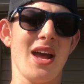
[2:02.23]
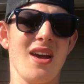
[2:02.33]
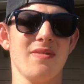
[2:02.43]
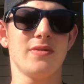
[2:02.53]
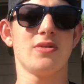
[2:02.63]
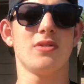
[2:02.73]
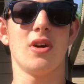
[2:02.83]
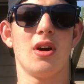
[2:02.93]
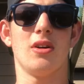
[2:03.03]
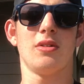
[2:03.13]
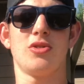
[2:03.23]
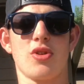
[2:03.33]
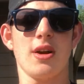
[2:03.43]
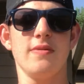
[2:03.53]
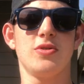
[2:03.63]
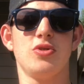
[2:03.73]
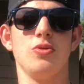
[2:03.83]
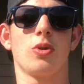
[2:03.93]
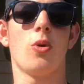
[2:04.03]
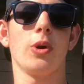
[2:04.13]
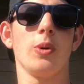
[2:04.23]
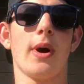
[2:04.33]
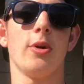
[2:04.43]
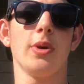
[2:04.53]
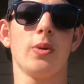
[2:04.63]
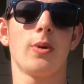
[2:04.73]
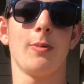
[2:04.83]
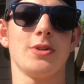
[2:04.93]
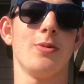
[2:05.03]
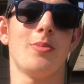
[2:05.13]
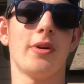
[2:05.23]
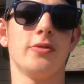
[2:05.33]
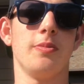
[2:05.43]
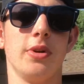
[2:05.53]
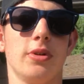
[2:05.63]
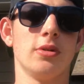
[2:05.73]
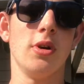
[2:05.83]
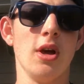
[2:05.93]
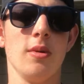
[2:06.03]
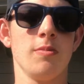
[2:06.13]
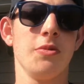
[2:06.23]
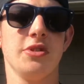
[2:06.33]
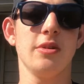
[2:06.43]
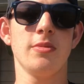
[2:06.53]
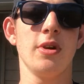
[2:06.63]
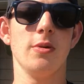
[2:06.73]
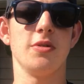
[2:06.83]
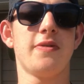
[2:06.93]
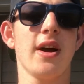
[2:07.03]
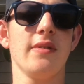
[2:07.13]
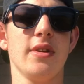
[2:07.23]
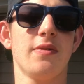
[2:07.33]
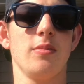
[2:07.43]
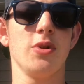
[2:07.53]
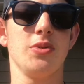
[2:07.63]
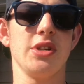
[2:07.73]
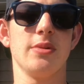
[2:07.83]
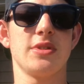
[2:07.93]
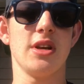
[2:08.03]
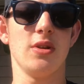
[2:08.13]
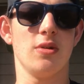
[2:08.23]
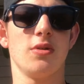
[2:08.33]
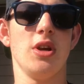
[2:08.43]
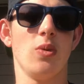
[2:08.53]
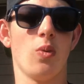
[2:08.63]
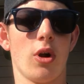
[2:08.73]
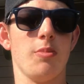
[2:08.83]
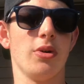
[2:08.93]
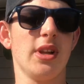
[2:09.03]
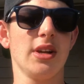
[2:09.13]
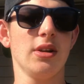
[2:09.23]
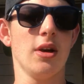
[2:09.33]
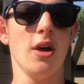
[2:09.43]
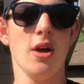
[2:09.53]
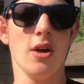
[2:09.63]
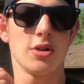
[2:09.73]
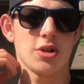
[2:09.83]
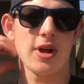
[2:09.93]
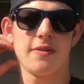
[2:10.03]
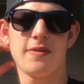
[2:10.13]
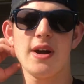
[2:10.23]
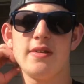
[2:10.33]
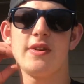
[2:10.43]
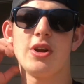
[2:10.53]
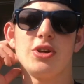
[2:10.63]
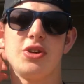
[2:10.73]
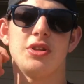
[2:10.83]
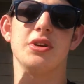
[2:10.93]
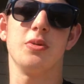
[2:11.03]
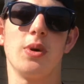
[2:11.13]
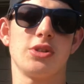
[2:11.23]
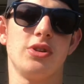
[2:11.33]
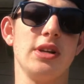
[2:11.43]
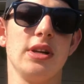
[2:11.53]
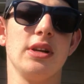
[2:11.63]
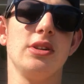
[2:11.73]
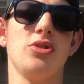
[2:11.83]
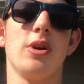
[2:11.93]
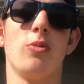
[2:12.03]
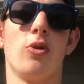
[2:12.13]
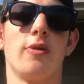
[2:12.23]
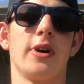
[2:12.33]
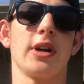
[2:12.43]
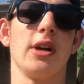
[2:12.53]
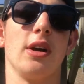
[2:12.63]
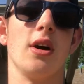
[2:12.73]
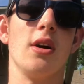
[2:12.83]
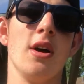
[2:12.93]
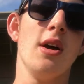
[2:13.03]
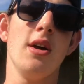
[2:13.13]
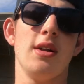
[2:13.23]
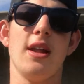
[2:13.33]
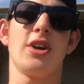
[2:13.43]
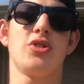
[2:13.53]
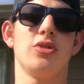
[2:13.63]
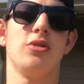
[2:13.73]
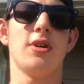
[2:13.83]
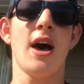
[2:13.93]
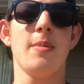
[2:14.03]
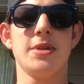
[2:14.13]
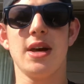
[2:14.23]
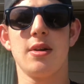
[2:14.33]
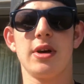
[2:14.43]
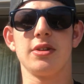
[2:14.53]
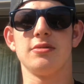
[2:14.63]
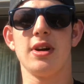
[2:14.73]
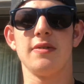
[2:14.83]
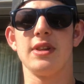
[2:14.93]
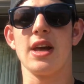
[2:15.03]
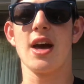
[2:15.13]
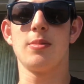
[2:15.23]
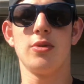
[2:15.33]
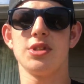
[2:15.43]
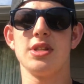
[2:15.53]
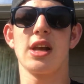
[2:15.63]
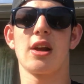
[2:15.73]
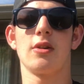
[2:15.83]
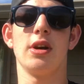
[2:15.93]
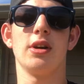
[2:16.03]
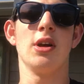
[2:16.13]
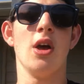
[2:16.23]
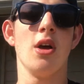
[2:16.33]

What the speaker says: a half drive to Cody, Wyoming, where we went to a Buffalo Bill museum. It was 5 different museums in one building. So it had 5 different areas. You had the Western Indians, you had more of like a natural habitat about the life and the animals in the area,